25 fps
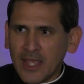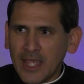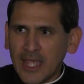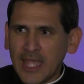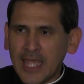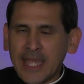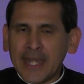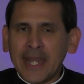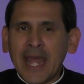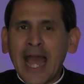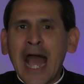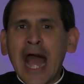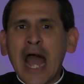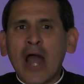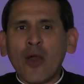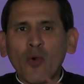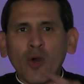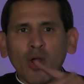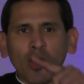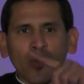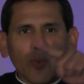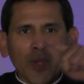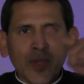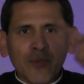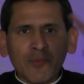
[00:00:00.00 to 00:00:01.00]
And how
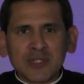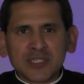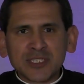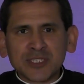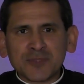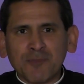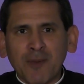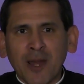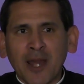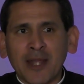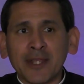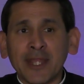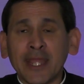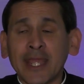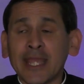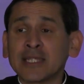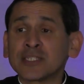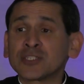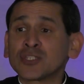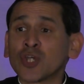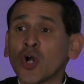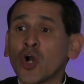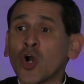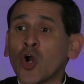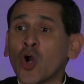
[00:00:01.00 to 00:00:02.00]
are we responding
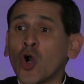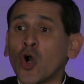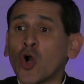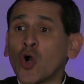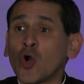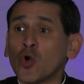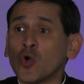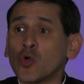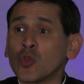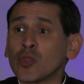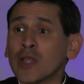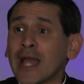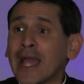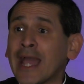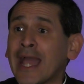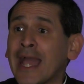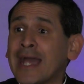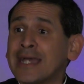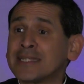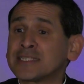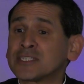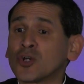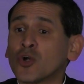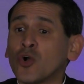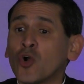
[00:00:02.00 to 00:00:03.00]
as a whole?
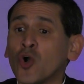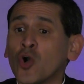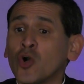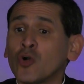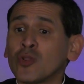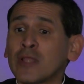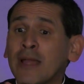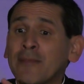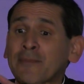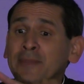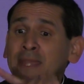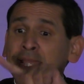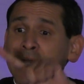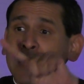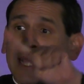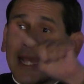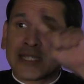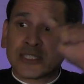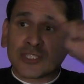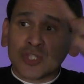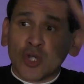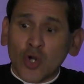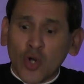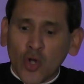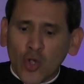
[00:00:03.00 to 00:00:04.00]
As a
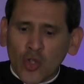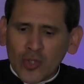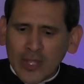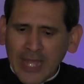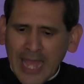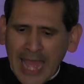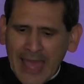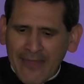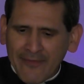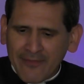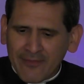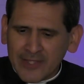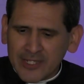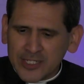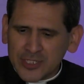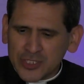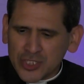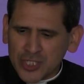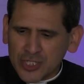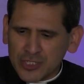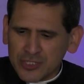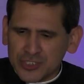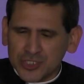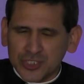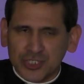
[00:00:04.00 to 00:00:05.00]
whole Catholic
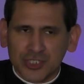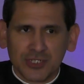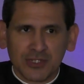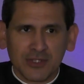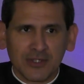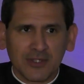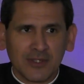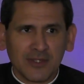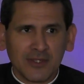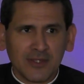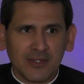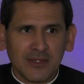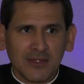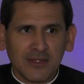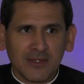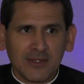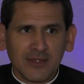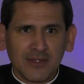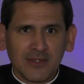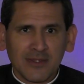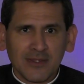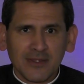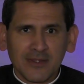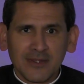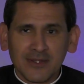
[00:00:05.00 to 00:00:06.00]
Church,
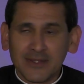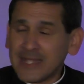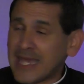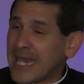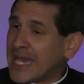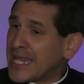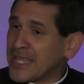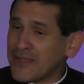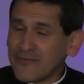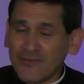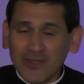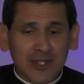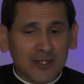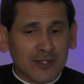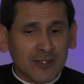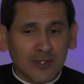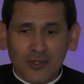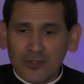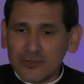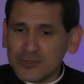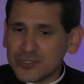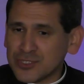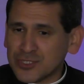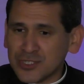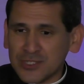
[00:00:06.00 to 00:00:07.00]
not even
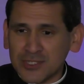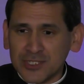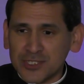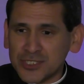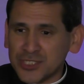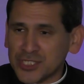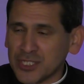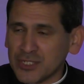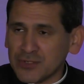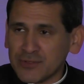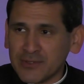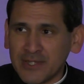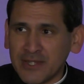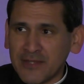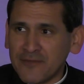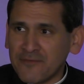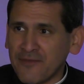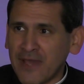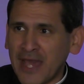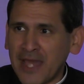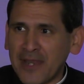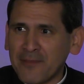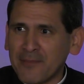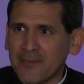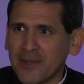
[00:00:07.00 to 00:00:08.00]
close to the children at
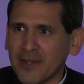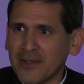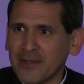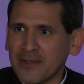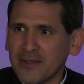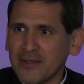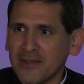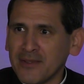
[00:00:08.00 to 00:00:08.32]
Fatima.